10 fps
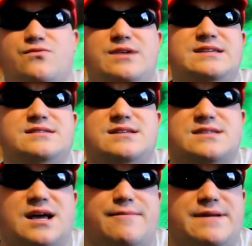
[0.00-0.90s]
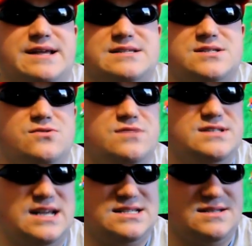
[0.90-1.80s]
reason this company has stood the
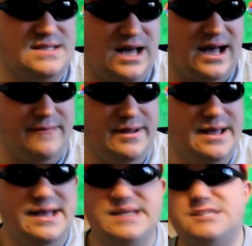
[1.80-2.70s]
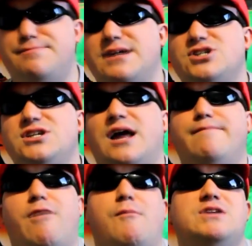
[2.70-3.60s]
test of time, especially
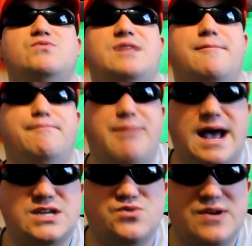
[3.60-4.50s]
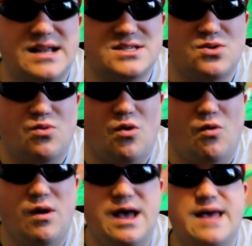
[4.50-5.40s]
at moments when their backs were against the
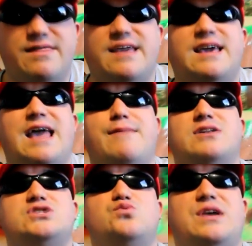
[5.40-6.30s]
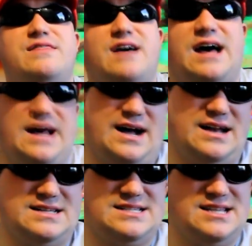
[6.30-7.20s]
wall, they came out swinging the
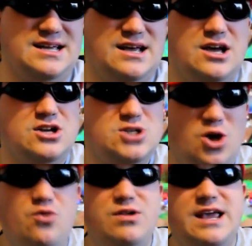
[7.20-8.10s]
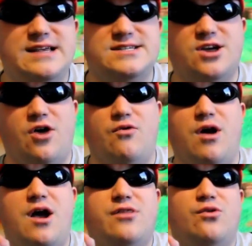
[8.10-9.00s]
hardest. 2 years ago,
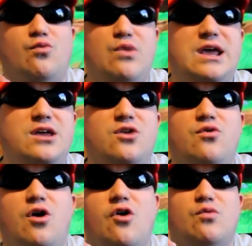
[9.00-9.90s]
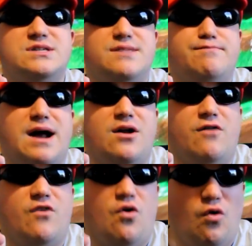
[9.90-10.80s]
the Wii U was the butt
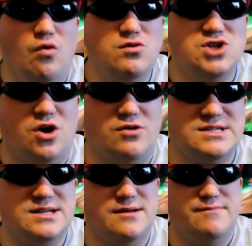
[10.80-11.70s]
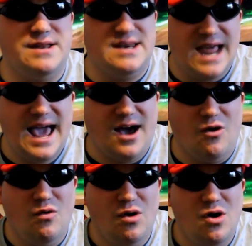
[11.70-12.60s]
of all jokes, but
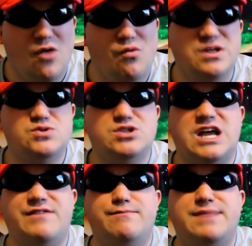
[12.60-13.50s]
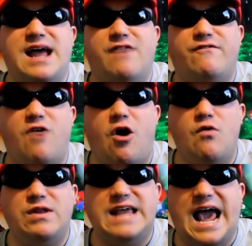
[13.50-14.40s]
now, with the Switch having been out for
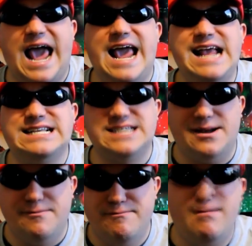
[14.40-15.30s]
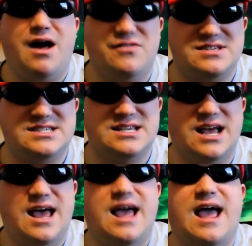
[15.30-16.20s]
only 8 months,
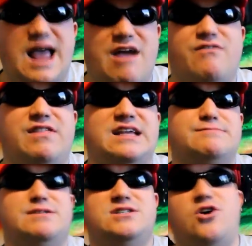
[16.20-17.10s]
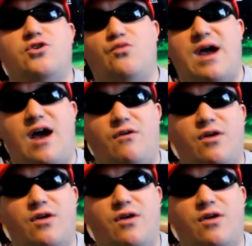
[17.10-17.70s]
everything has been turned around,